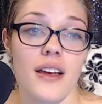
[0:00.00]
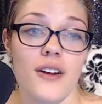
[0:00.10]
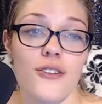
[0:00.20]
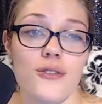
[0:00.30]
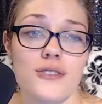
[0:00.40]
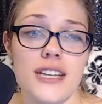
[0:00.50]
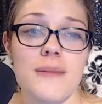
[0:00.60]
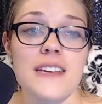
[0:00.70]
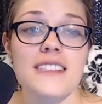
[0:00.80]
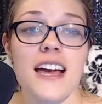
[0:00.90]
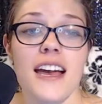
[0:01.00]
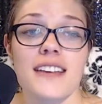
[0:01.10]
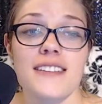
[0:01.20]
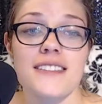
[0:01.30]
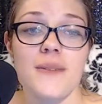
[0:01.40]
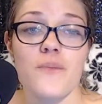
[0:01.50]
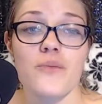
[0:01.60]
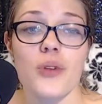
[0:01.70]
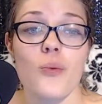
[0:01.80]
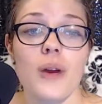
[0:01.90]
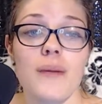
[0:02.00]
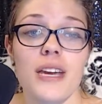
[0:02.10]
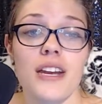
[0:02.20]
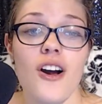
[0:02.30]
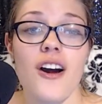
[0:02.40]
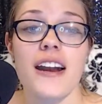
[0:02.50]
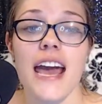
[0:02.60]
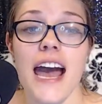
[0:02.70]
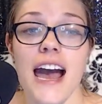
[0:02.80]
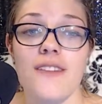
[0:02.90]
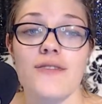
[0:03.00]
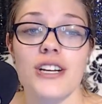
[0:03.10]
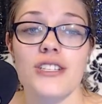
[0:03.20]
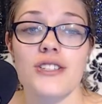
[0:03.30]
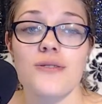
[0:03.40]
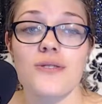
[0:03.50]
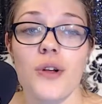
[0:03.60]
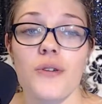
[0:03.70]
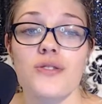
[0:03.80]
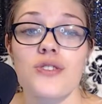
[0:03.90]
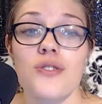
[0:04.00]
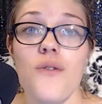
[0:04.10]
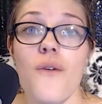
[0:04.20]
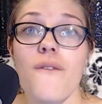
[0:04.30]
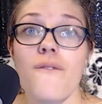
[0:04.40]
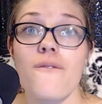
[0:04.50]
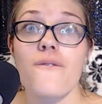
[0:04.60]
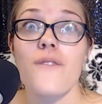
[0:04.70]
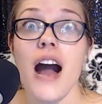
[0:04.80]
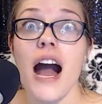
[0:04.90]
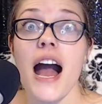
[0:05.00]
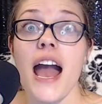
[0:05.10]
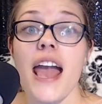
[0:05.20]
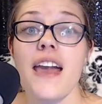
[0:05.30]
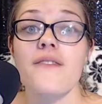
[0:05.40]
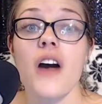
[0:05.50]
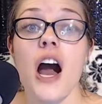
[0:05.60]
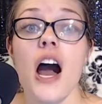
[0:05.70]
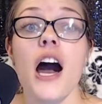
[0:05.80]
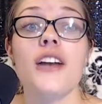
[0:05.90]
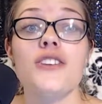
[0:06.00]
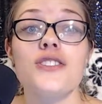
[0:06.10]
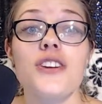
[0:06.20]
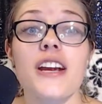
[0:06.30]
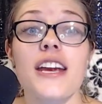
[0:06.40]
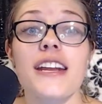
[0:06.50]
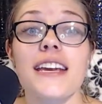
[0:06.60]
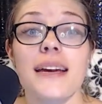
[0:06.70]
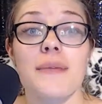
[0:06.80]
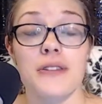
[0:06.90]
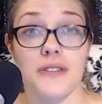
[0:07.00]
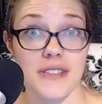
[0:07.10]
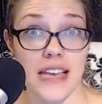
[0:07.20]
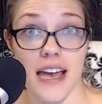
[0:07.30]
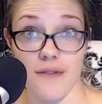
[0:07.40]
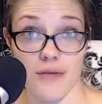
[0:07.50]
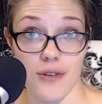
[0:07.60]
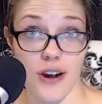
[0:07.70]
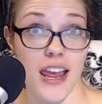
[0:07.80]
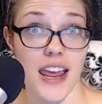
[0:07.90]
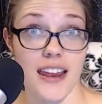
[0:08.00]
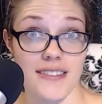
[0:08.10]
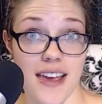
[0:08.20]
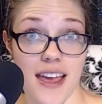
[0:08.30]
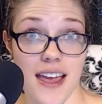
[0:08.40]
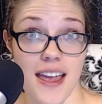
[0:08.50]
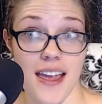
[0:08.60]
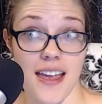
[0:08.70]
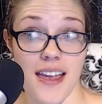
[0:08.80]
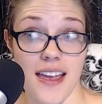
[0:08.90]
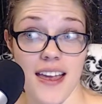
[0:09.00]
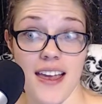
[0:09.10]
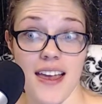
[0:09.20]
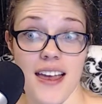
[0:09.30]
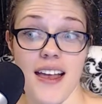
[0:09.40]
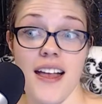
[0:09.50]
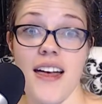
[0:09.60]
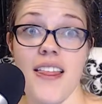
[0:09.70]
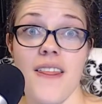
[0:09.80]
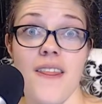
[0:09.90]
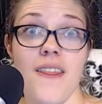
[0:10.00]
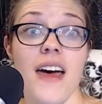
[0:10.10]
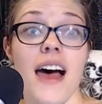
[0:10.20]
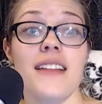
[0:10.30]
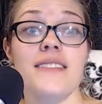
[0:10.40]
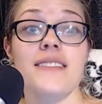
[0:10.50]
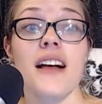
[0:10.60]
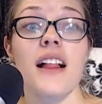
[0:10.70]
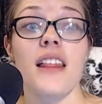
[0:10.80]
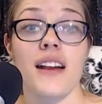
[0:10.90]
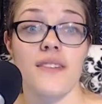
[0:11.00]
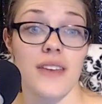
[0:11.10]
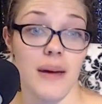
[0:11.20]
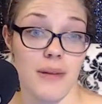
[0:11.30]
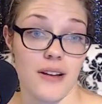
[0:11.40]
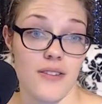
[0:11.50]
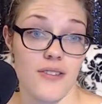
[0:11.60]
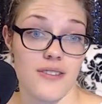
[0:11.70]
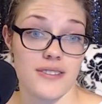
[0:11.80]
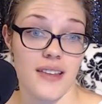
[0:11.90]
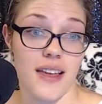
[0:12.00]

Oh, Jamie says women on average use close to 500 chemicals every day. That's a lot of chemicals.